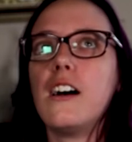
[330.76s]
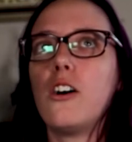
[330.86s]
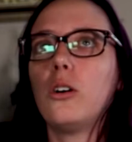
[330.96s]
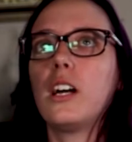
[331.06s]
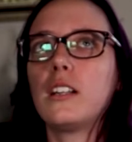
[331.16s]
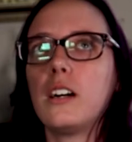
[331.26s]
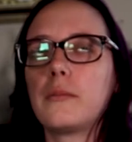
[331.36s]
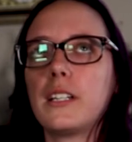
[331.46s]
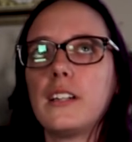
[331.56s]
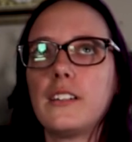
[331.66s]
On. Hold on.
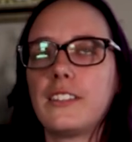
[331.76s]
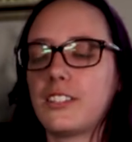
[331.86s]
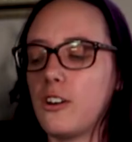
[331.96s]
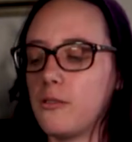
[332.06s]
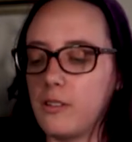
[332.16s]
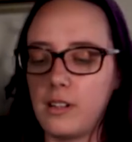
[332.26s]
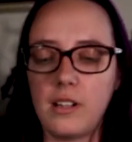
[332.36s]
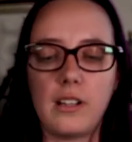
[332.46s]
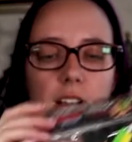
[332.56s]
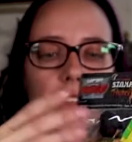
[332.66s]
I'm gonna. So.
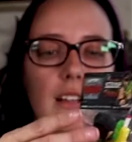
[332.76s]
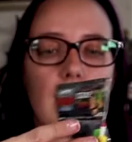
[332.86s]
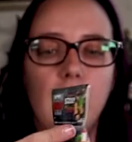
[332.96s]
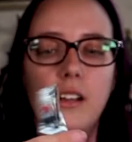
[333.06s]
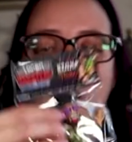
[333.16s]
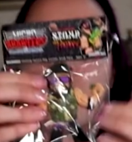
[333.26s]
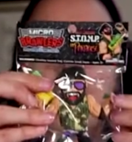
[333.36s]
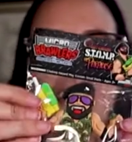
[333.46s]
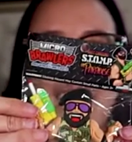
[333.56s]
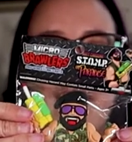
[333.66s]

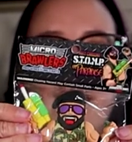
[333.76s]
Okay.